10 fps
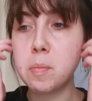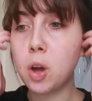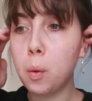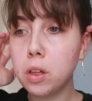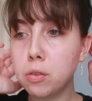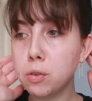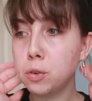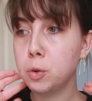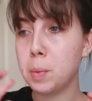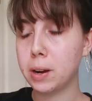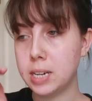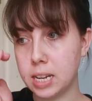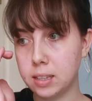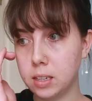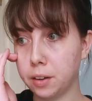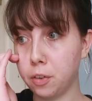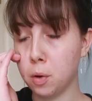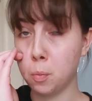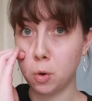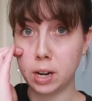I've been going through Marionette's stuff
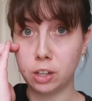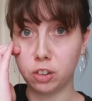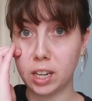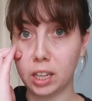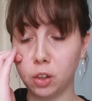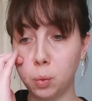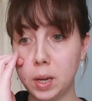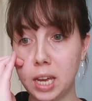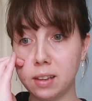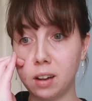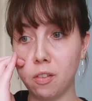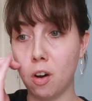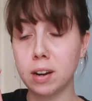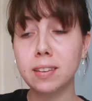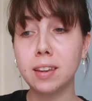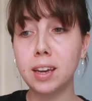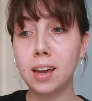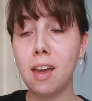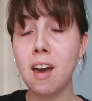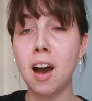all morning and just kind of like tweaking stuff.
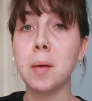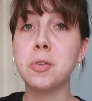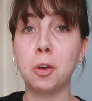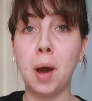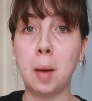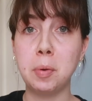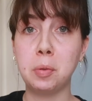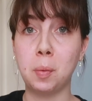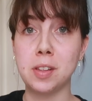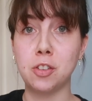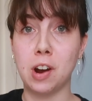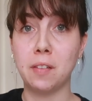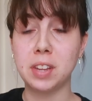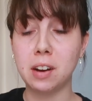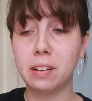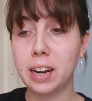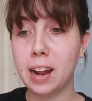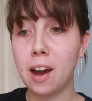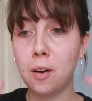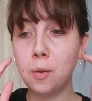Honestly, I'm so happy with where the draft's at right
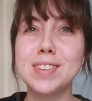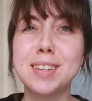now.